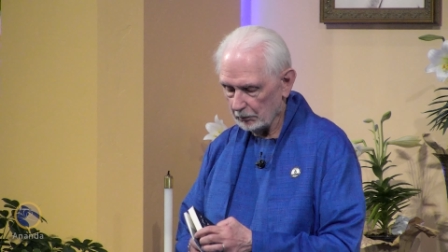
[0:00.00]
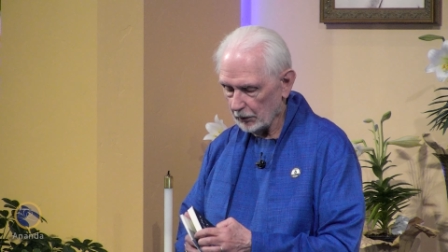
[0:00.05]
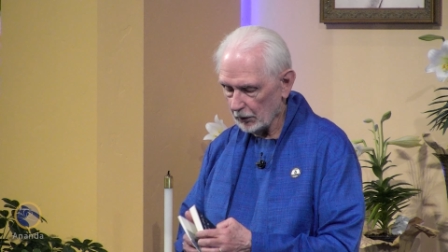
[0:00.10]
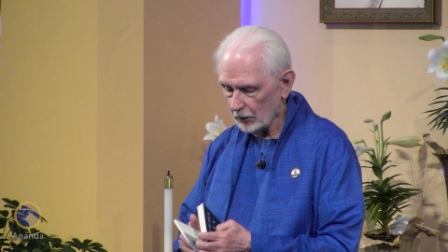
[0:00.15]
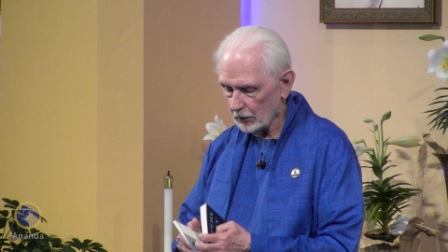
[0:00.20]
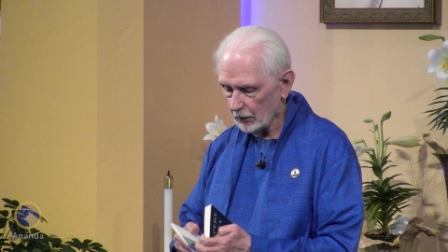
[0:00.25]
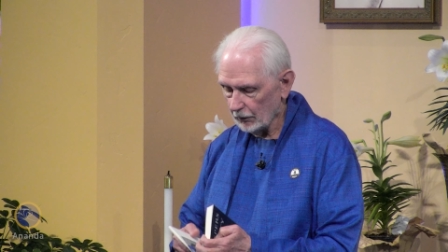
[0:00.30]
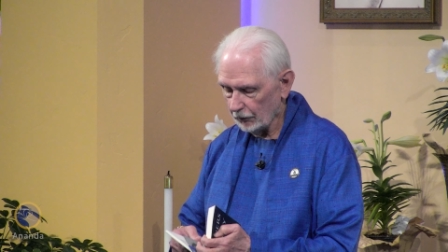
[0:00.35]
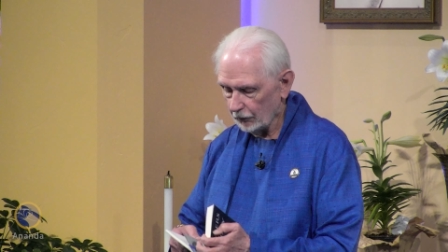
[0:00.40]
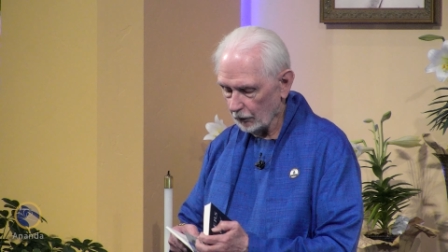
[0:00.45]

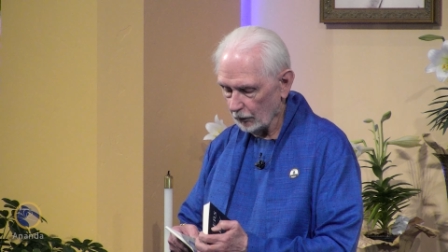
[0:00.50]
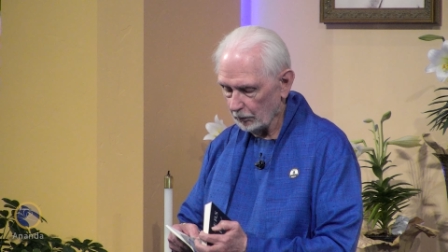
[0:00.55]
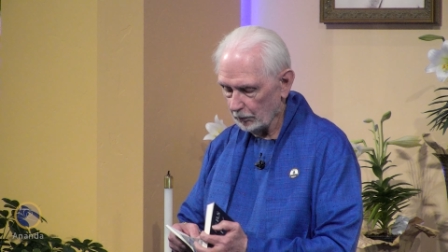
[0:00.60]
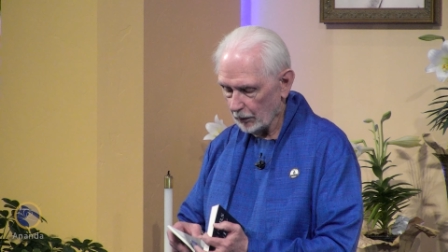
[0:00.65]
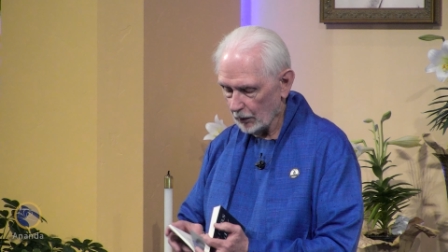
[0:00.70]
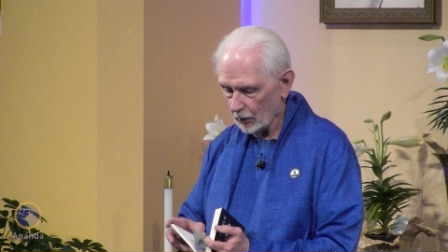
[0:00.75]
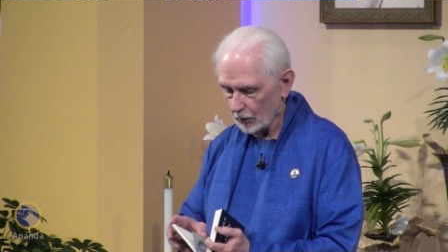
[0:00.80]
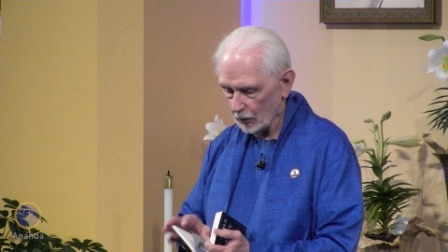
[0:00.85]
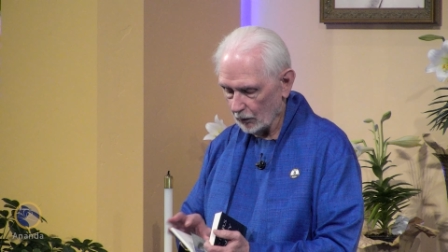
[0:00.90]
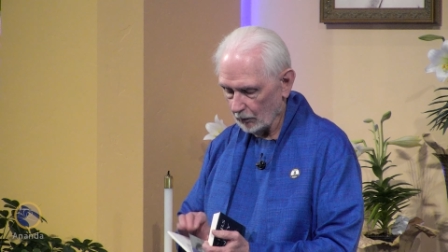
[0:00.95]
Beautiful
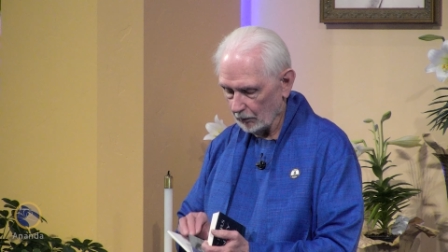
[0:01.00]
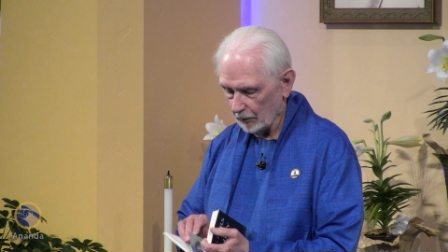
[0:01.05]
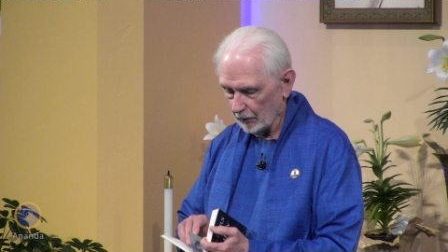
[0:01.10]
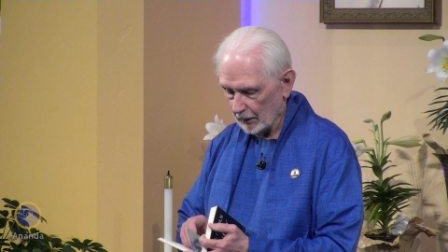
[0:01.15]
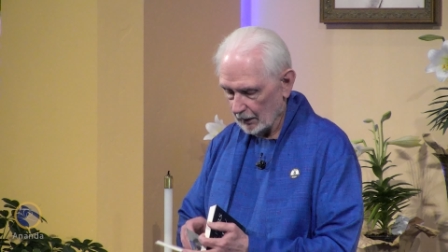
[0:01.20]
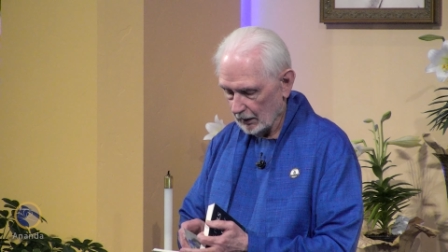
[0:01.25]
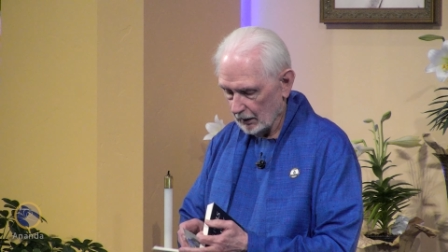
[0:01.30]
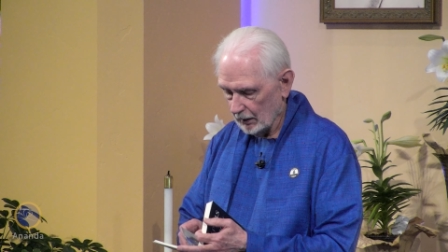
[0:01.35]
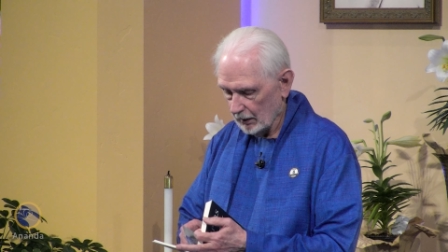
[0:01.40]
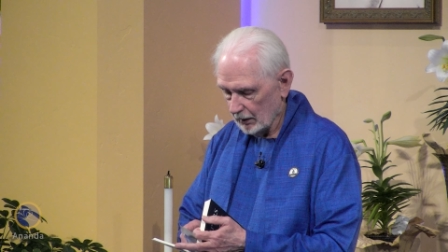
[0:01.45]
poem,
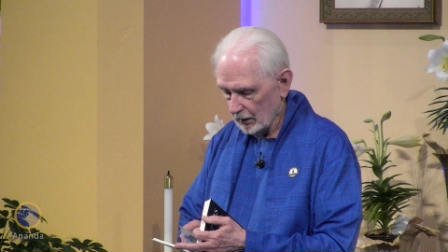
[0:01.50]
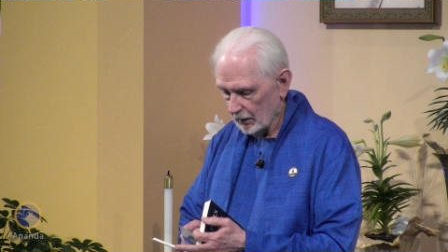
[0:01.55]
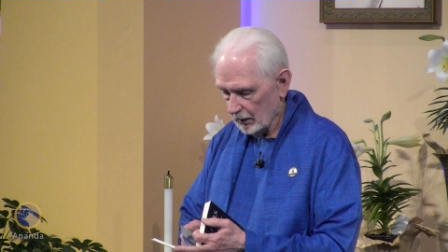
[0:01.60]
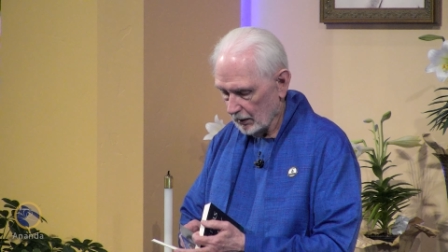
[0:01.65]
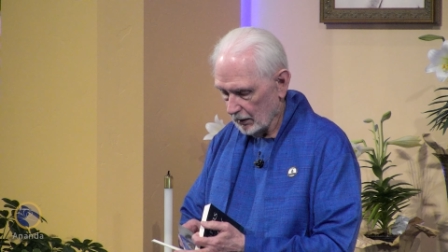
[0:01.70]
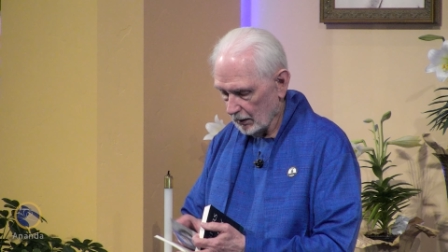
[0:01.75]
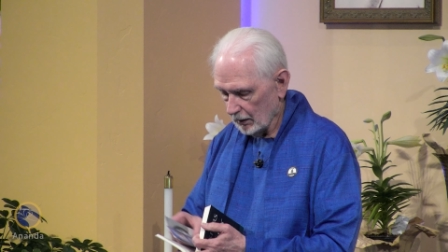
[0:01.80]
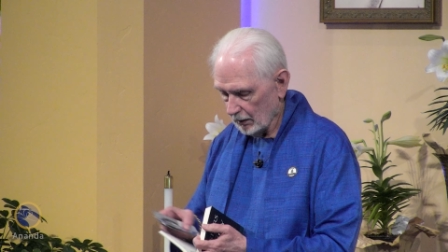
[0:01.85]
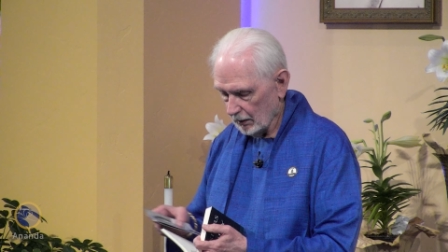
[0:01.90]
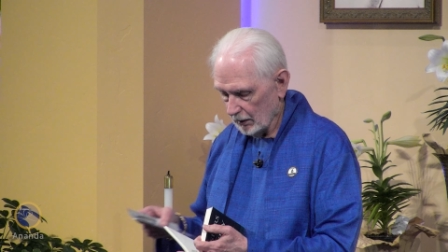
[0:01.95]

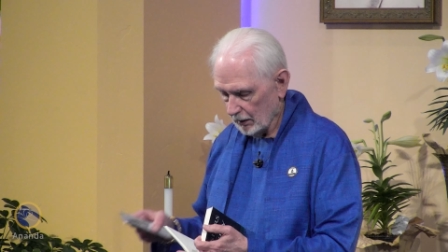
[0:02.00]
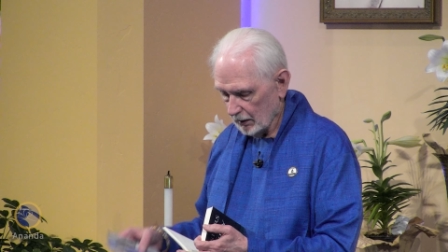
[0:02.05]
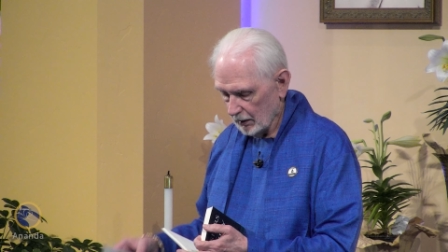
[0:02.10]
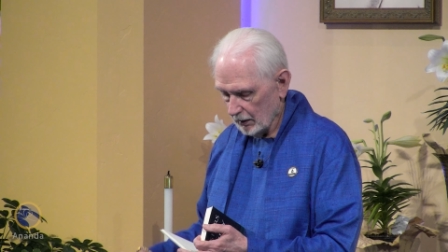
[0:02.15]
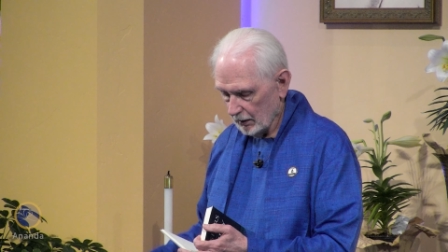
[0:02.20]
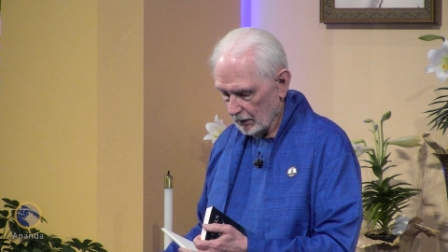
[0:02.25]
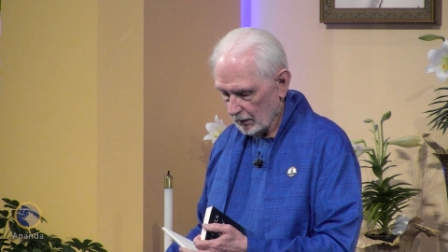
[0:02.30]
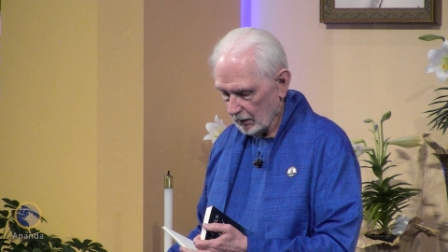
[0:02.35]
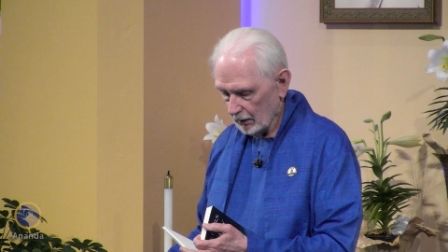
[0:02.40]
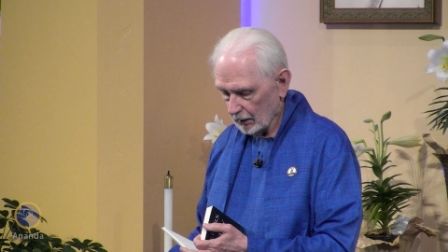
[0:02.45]

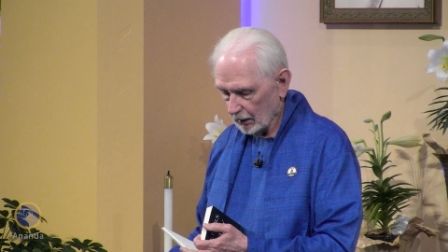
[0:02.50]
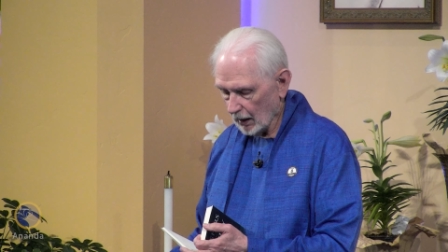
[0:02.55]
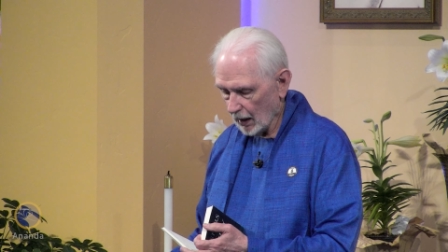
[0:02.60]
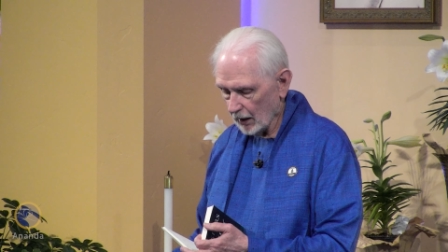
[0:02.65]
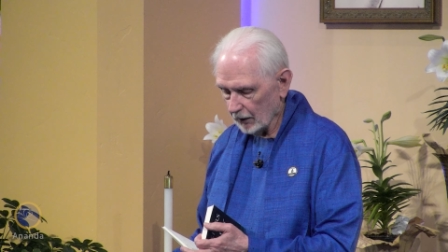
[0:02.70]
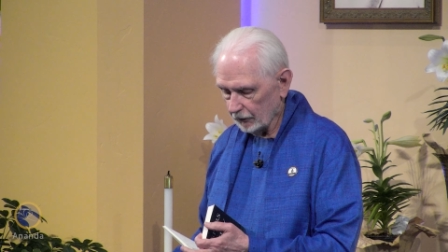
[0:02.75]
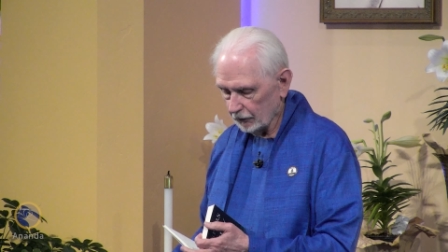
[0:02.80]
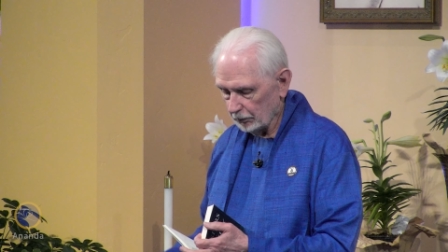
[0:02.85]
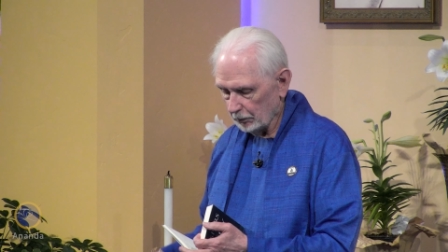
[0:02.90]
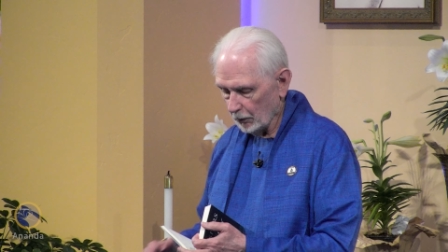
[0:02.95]

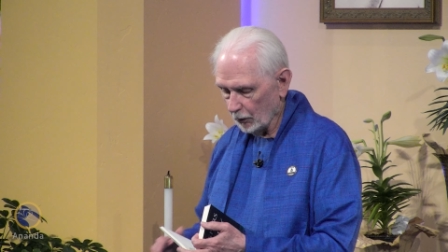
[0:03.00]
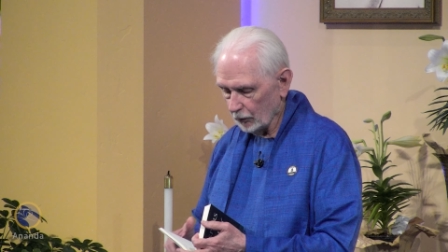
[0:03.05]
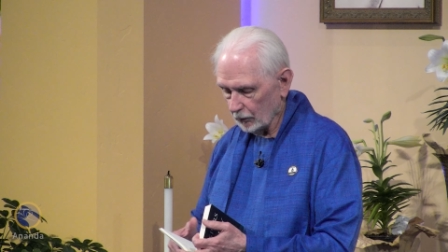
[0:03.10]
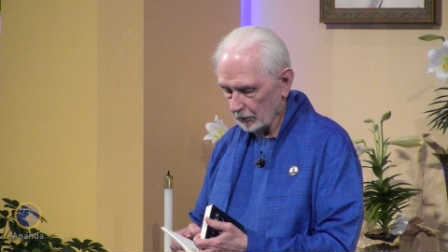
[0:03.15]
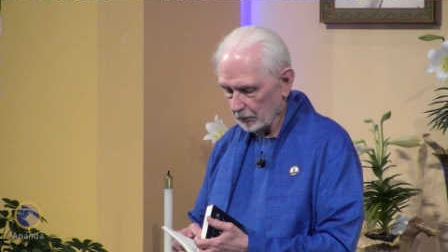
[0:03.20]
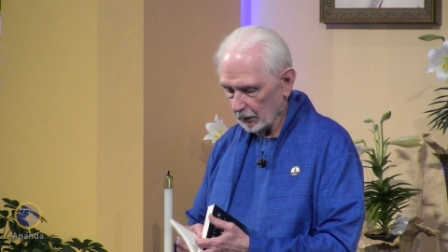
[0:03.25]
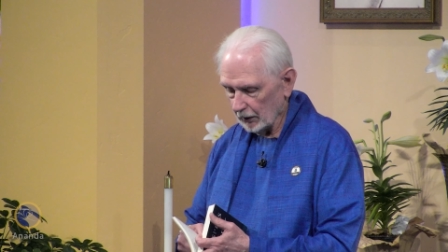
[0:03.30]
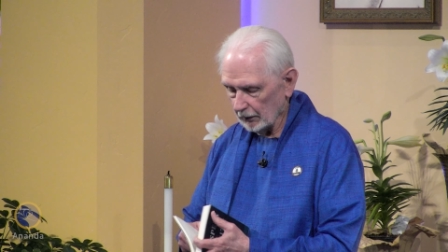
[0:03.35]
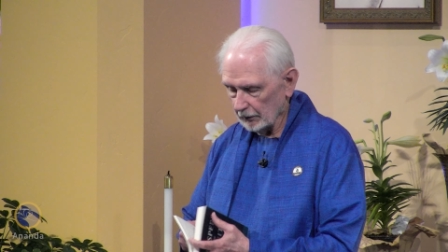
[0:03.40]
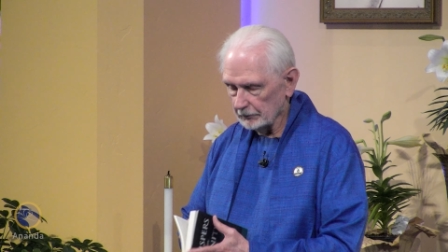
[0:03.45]
God's
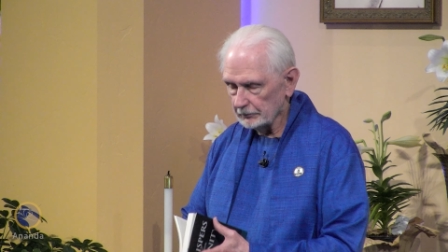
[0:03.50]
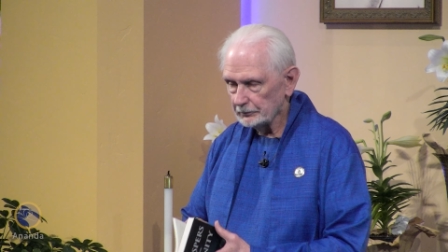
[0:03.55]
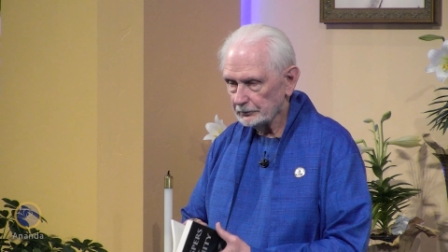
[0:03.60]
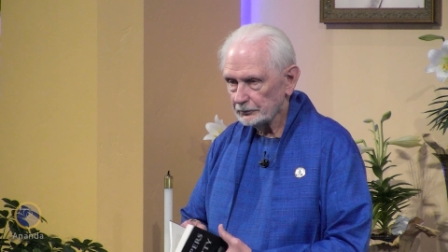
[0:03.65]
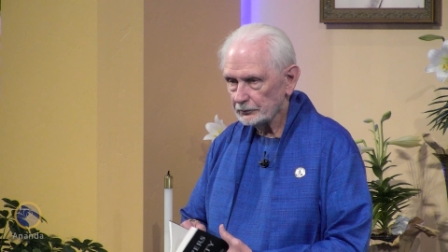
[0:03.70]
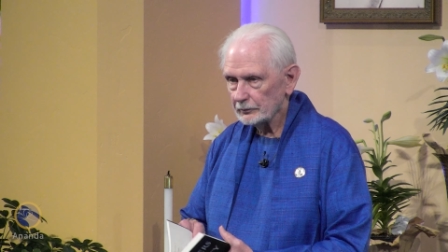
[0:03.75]
Boatman.